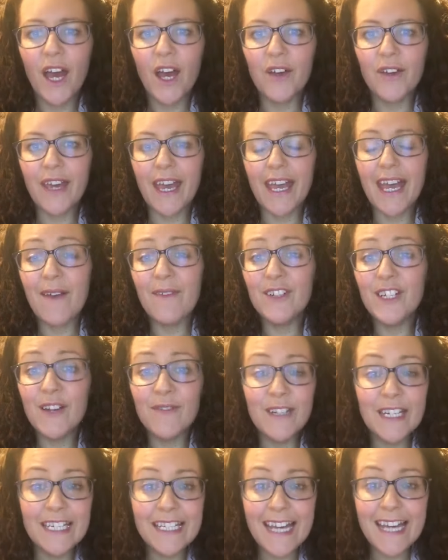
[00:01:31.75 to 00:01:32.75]
Okay, have a
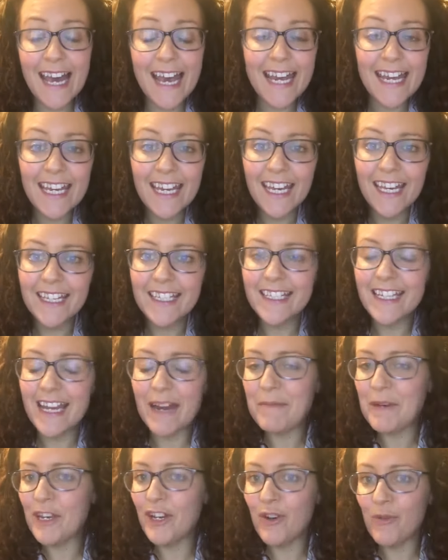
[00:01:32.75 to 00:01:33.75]
lovely day.
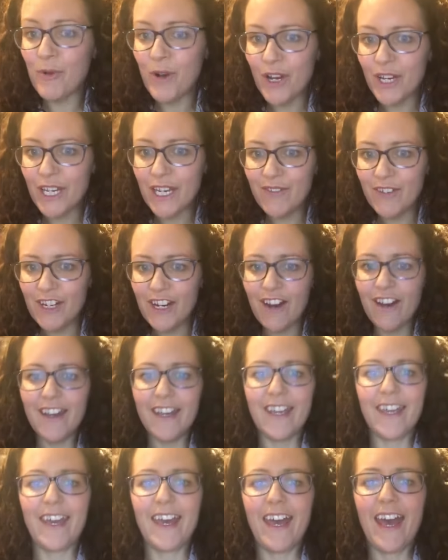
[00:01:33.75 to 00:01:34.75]
Send me your work if you
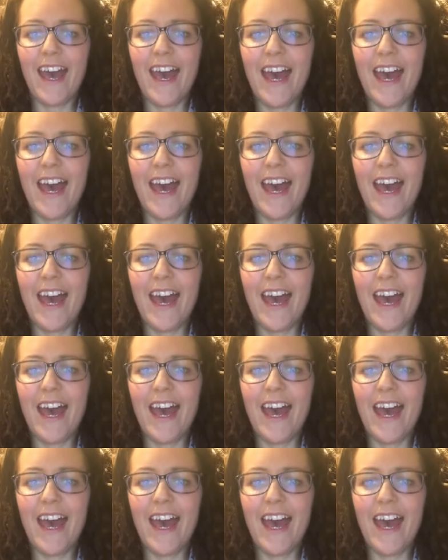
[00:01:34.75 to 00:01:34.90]
like,